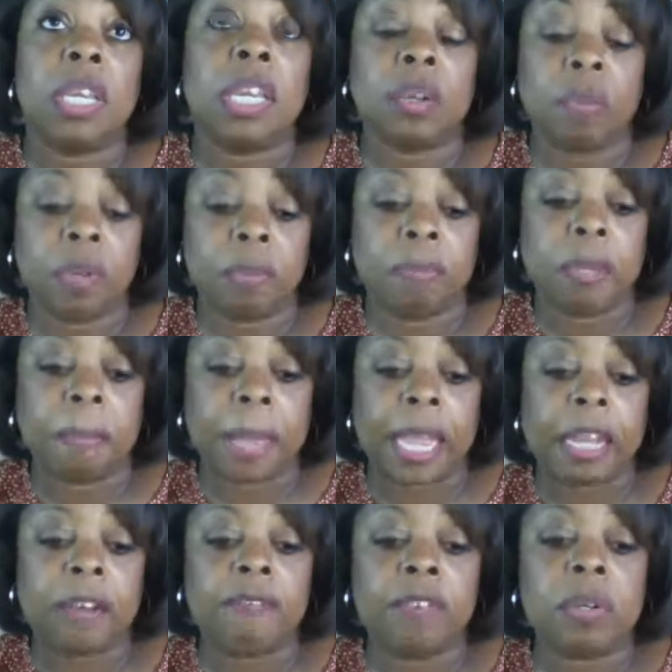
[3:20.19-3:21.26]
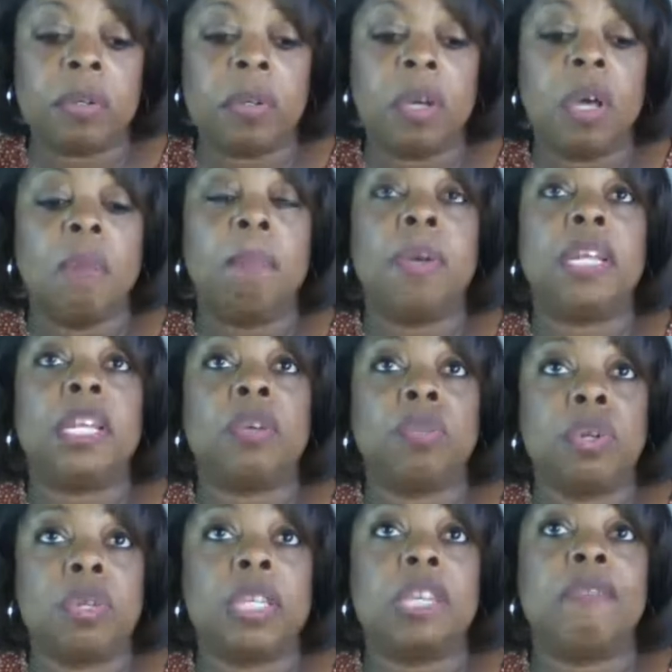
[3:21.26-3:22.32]
It will be painful, but
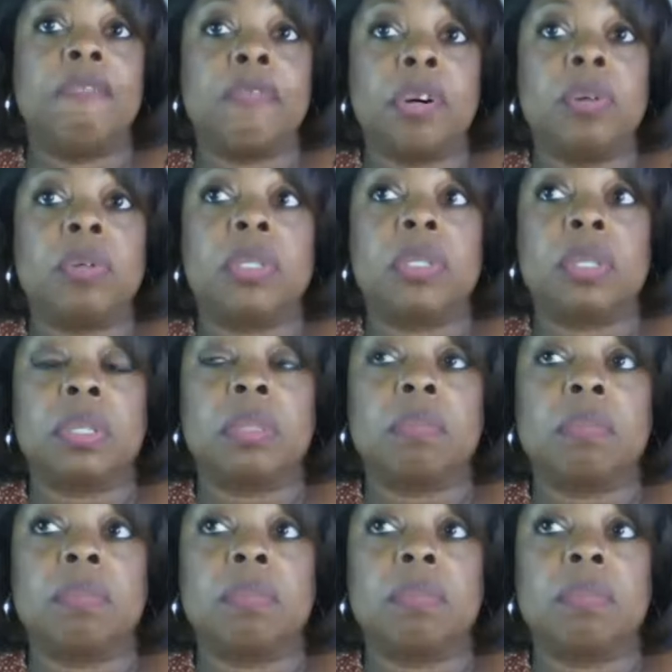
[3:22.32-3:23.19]
it will give folks,